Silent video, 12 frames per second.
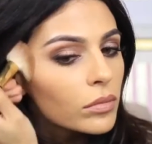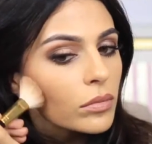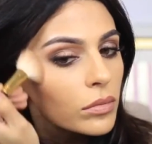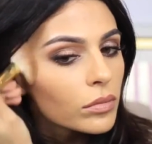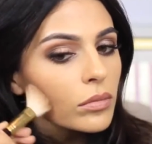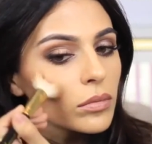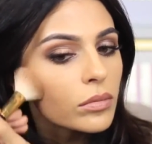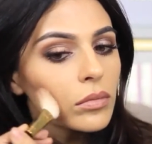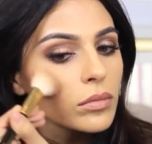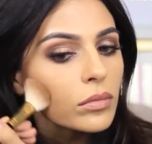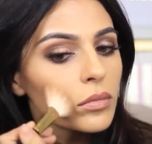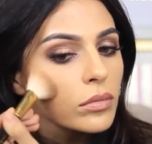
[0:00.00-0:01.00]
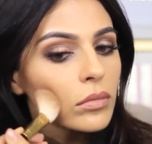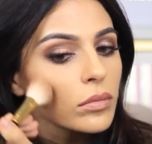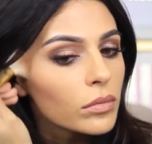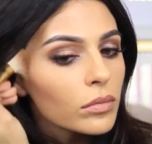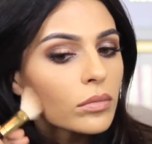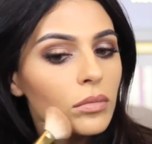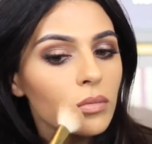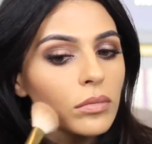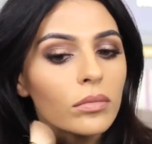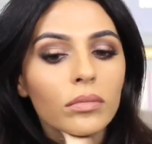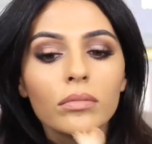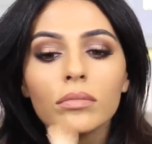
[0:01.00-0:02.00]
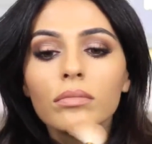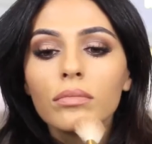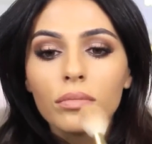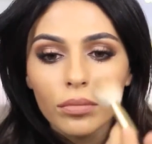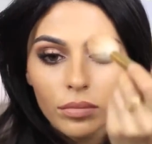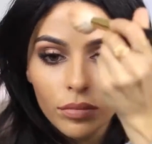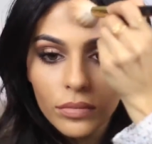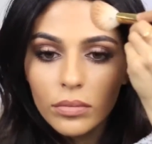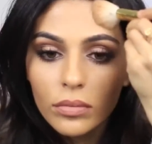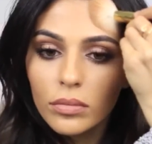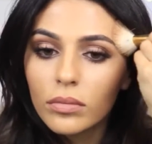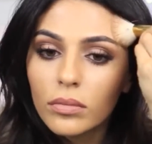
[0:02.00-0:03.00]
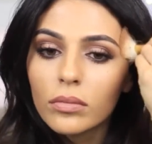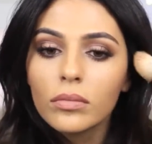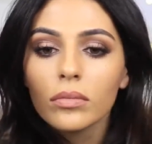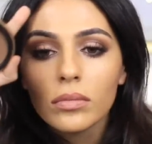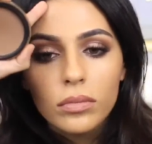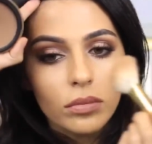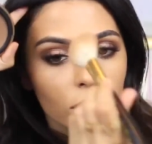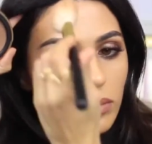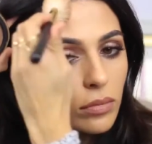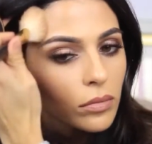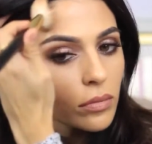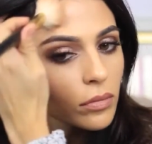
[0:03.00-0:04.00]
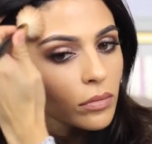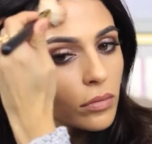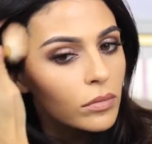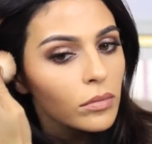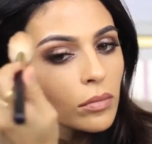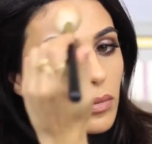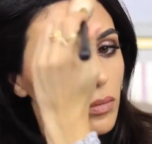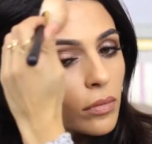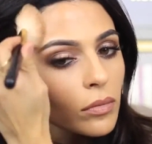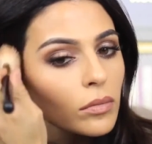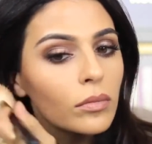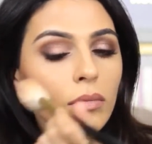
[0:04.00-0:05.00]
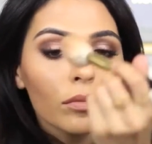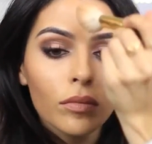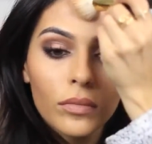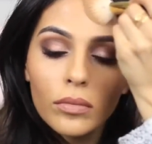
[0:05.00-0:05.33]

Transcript: [no speech]